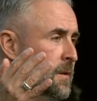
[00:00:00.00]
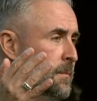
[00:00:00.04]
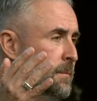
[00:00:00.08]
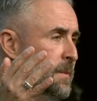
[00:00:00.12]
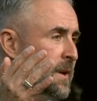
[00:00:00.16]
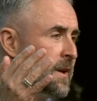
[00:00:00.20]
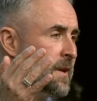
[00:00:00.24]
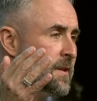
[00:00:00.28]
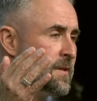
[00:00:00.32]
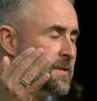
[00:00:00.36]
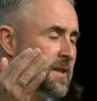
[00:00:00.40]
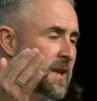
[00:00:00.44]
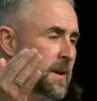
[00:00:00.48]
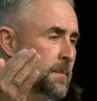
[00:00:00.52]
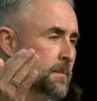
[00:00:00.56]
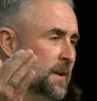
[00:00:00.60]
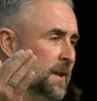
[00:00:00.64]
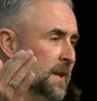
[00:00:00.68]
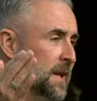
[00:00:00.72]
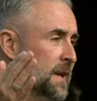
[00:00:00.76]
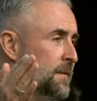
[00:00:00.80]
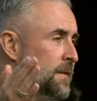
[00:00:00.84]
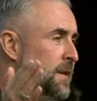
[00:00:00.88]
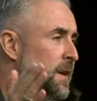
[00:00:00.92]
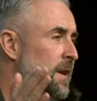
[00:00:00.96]
because they
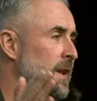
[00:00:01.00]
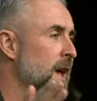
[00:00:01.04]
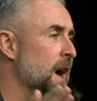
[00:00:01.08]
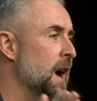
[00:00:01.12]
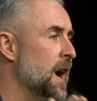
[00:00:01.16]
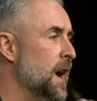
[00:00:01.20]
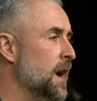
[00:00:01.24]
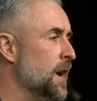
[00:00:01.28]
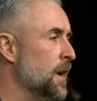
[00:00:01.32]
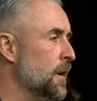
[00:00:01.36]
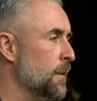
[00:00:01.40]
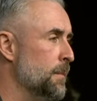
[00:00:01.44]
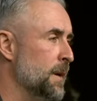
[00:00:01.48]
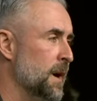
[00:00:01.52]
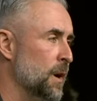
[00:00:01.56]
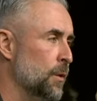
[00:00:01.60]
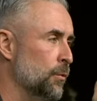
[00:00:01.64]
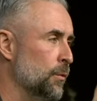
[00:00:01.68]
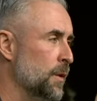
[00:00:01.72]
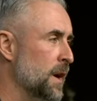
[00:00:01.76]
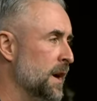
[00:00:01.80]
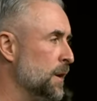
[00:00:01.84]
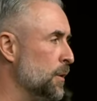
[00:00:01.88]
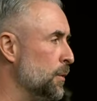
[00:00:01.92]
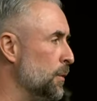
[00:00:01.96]
believe the lie about
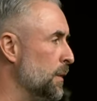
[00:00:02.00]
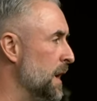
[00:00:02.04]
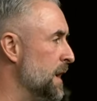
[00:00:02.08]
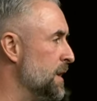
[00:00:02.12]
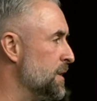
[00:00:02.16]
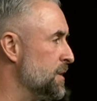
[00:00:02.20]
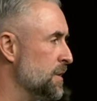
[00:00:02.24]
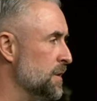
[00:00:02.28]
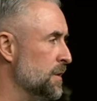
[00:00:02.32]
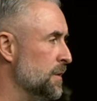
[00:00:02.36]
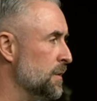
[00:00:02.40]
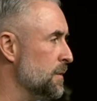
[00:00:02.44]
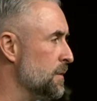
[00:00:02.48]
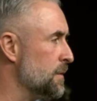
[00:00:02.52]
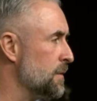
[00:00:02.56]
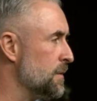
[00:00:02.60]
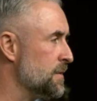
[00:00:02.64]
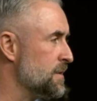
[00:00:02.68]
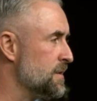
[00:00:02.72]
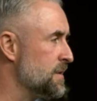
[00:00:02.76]
recreational